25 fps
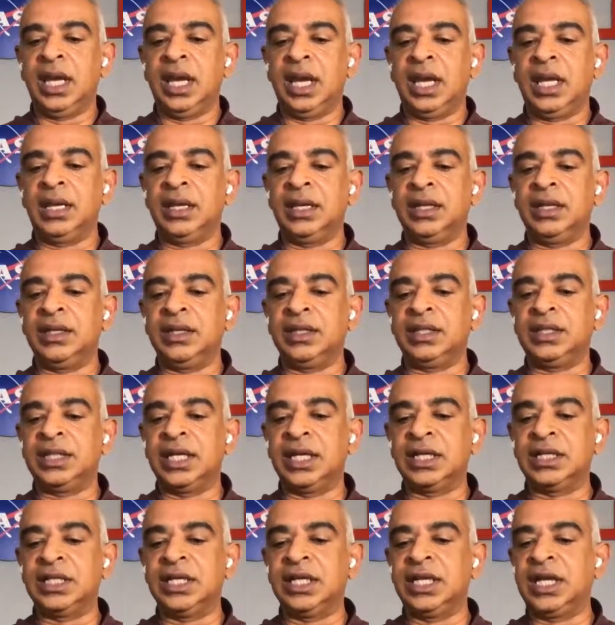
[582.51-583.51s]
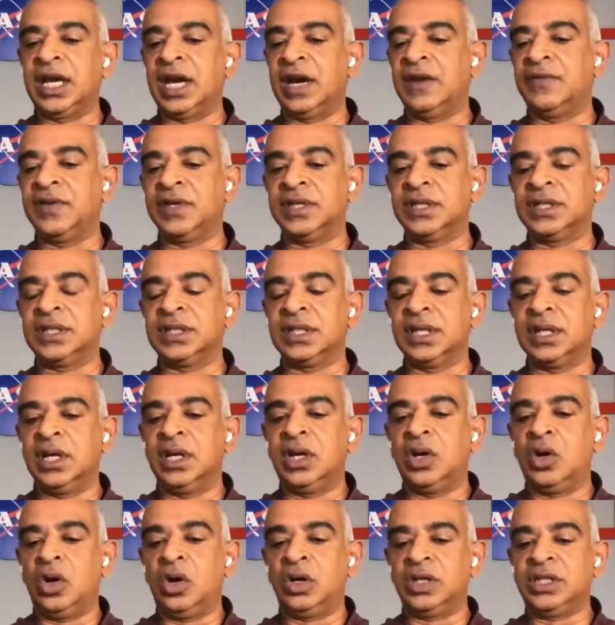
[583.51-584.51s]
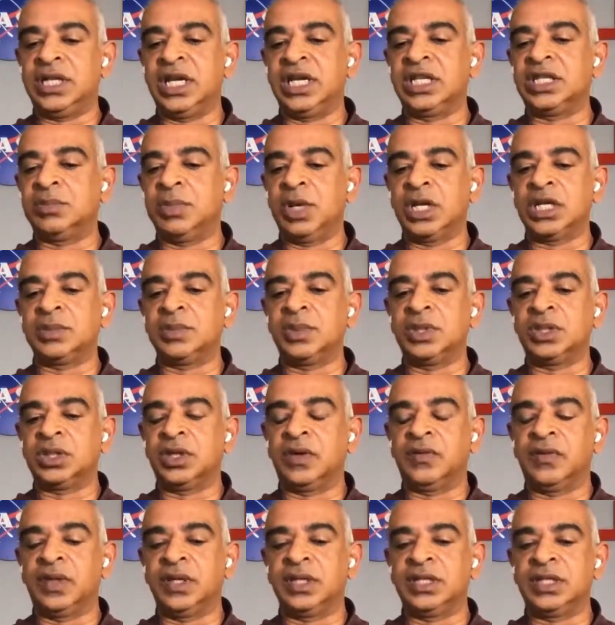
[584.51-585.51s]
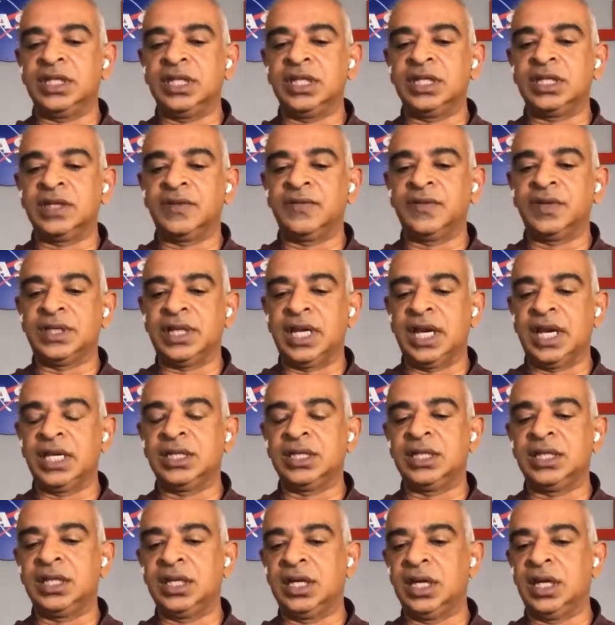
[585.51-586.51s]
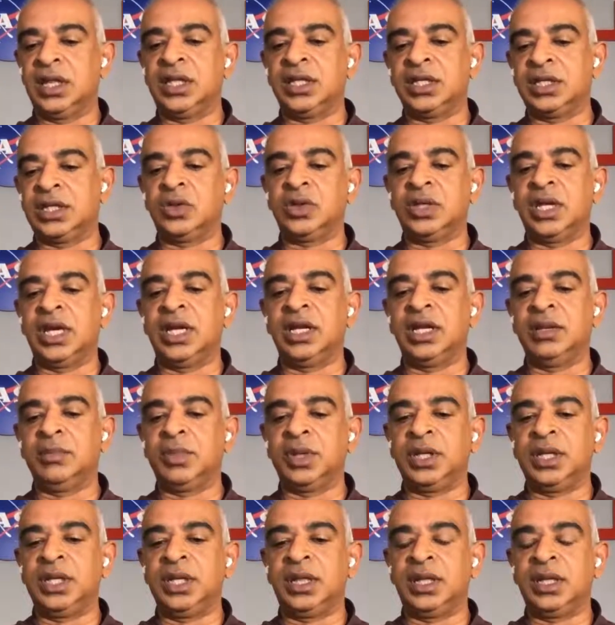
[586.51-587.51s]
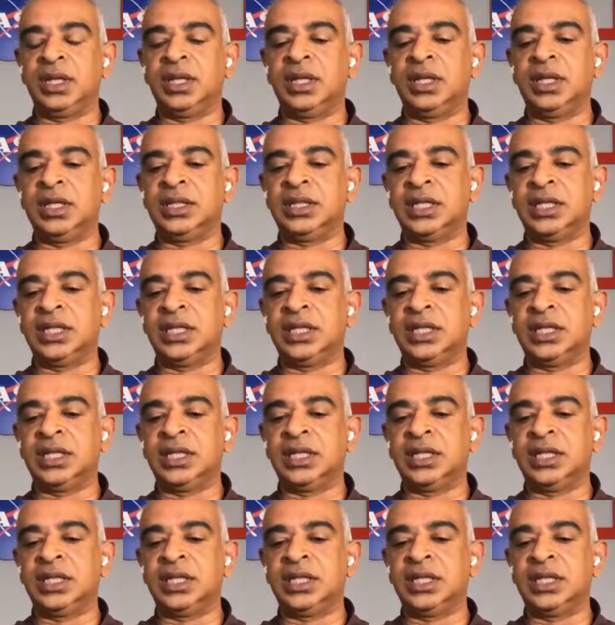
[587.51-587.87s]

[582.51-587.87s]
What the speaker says: and essentially covers or takes measurements of the sea surface as the Earth is rotating beneath it,